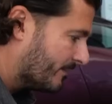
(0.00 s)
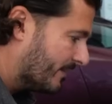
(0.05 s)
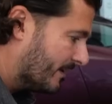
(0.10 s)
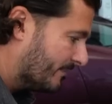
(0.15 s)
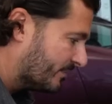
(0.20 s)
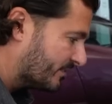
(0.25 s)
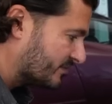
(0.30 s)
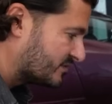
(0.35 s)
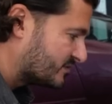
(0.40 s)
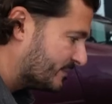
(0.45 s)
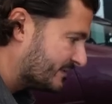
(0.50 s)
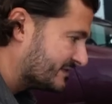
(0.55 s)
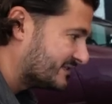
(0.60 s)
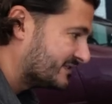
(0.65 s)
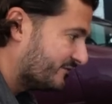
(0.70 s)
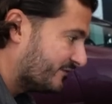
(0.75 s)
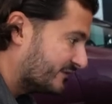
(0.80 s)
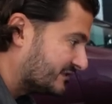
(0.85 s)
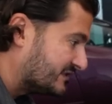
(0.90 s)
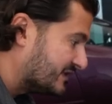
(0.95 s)
bumper
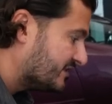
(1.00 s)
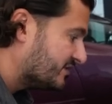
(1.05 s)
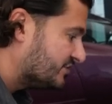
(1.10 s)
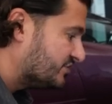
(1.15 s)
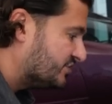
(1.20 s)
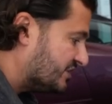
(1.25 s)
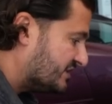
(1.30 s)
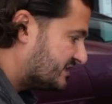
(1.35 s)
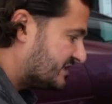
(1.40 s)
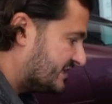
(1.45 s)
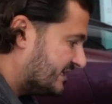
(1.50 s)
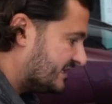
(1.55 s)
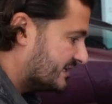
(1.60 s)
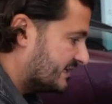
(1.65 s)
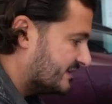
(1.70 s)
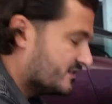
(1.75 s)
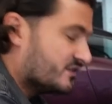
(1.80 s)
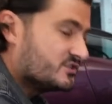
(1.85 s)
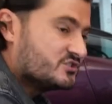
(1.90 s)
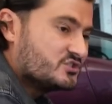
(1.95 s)
specific to the GT,
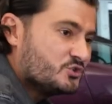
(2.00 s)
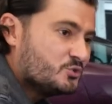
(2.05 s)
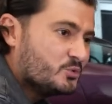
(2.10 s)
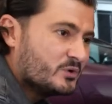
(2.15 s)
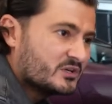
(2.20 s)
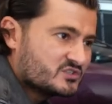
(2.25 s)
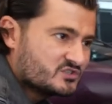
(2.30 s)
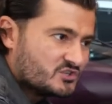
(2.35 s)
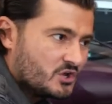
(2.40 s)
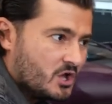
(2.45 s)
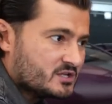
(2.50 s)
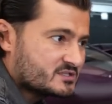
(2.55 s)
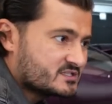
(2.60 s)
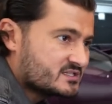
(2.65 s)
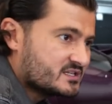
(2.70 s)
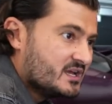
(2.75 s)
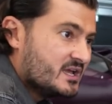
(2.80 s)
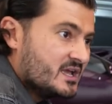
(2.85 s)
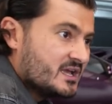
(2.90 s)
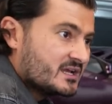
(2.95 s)
and the 2 exhaust
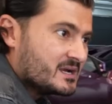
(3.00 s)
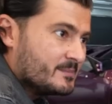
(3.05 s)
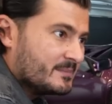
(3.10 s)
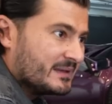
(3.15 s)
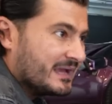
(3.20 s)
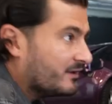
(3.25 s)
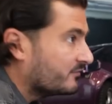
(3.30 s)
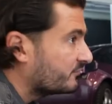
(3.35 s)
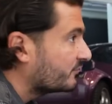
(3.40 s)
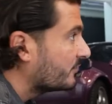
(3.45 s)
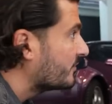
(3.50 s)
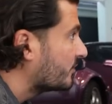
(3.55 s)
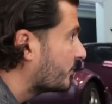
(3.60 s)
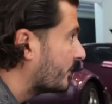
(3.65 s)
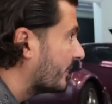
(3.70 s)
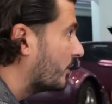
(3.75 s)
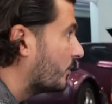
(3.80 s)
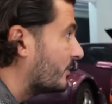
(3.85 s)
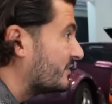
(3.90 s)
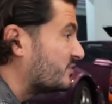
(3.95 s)
coming out from the
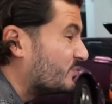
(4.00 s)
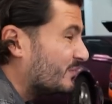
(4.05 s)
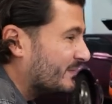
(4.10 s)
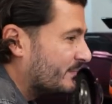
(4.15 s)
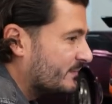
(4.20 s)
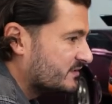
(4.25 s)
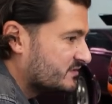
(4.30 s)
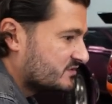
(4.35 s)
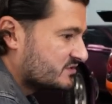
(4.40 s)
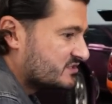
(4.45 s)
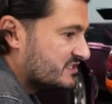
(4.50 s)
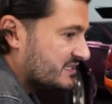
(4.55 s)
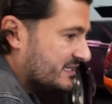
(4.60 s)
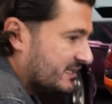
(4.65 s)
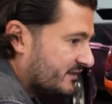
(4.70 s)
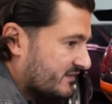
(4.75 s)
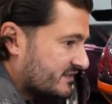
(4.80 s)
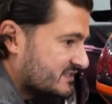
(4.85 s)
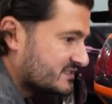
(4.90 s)
rear, which we would see on the